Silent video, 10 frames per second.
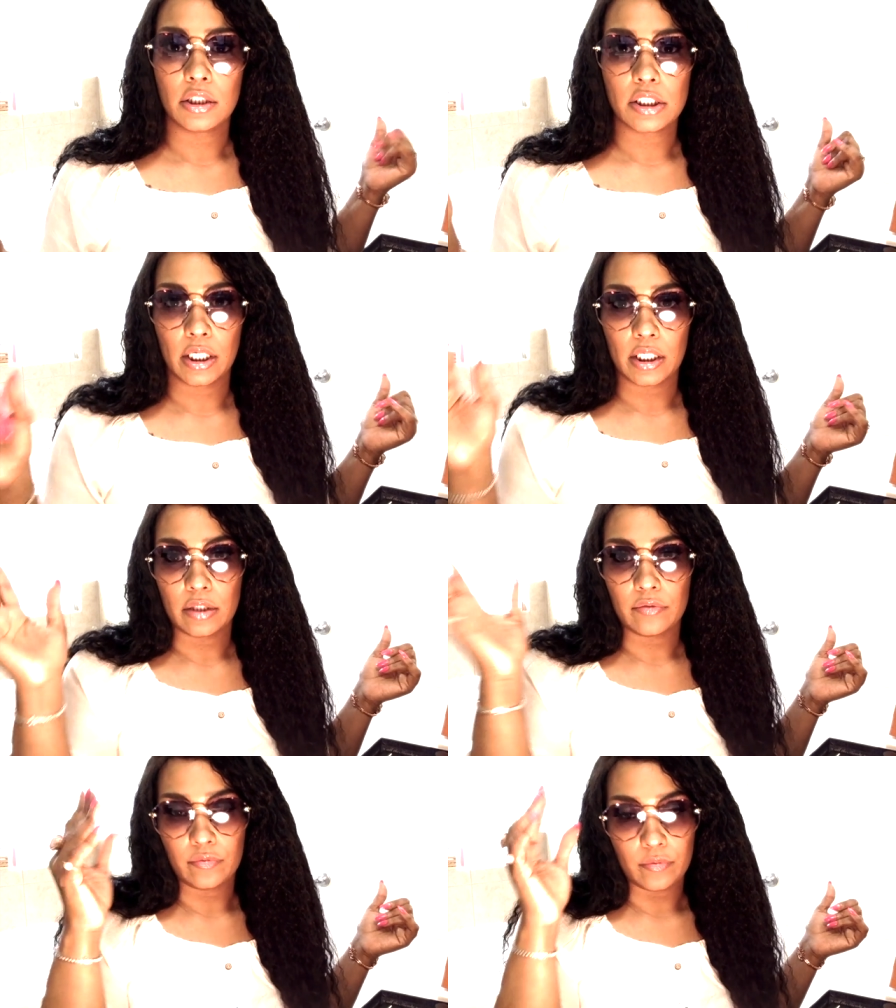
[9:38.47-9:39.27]
to kind
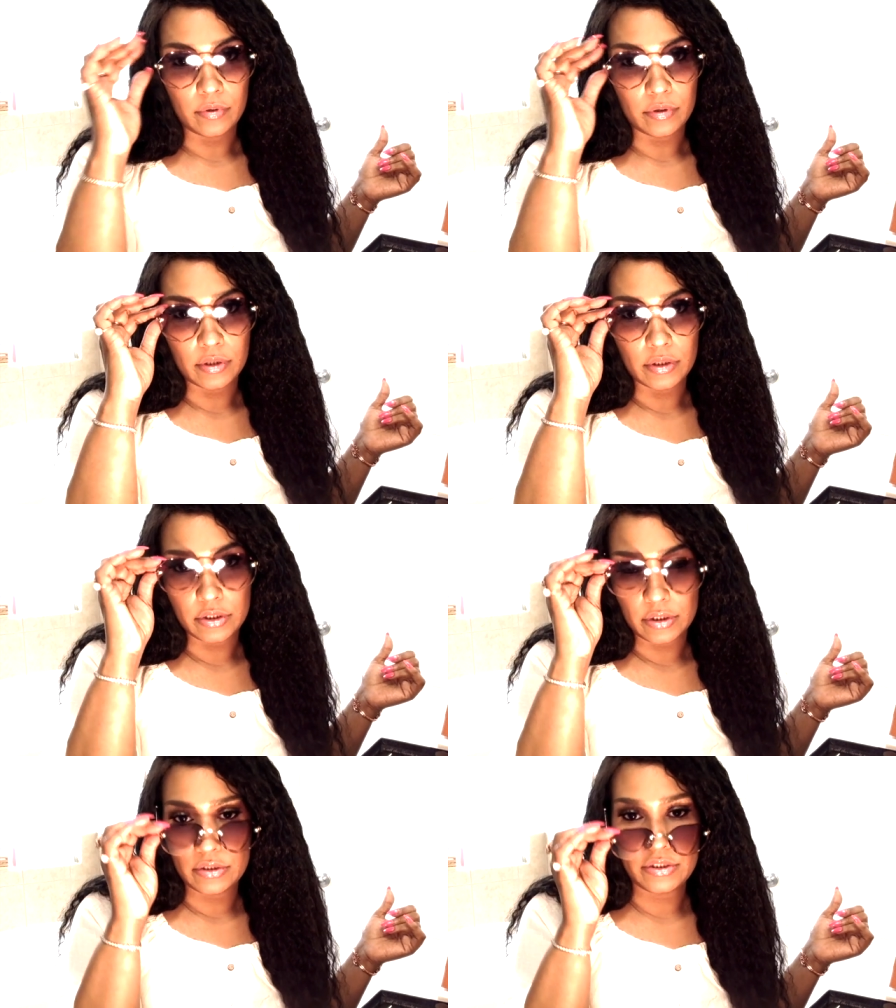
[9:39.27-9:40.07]
of
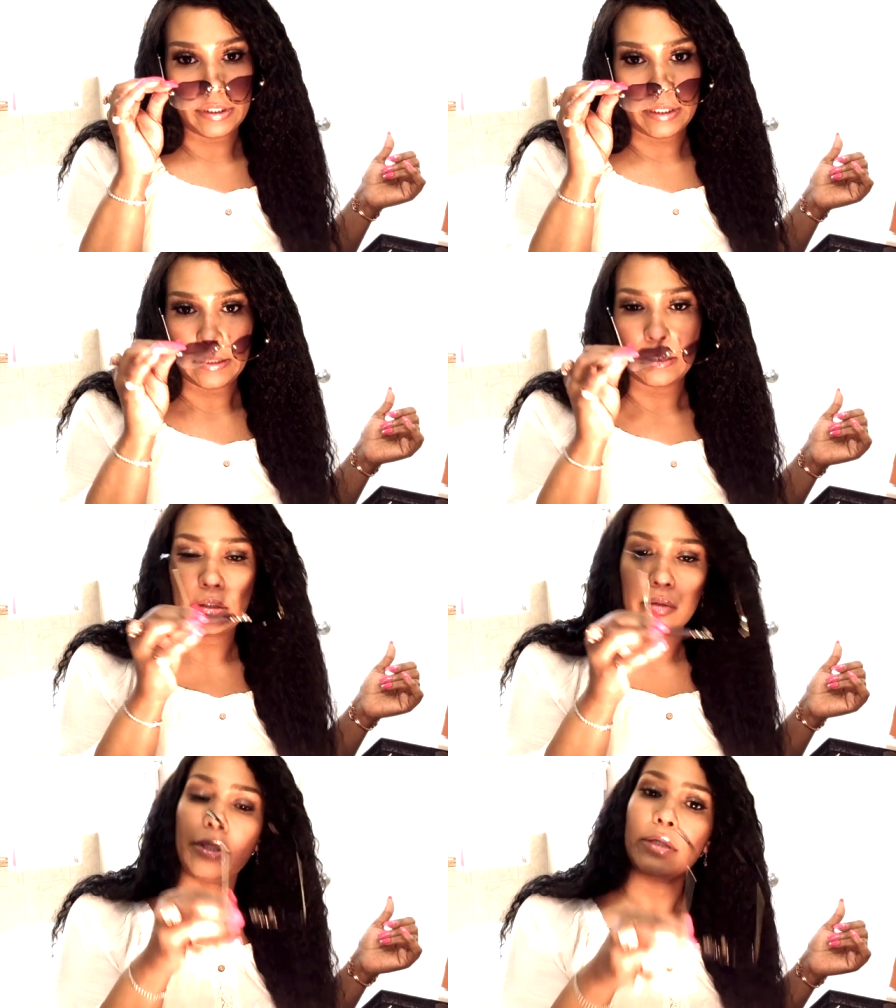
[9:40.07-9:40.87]
shade a
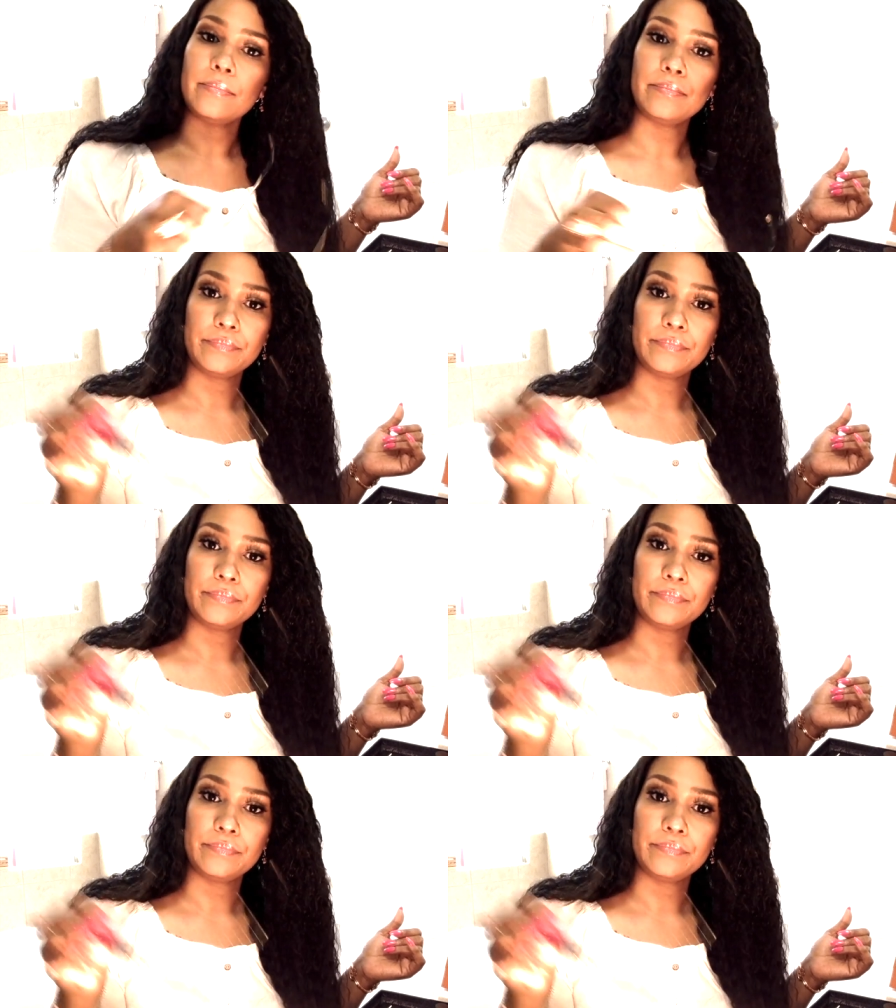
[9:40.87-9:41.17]
little bit.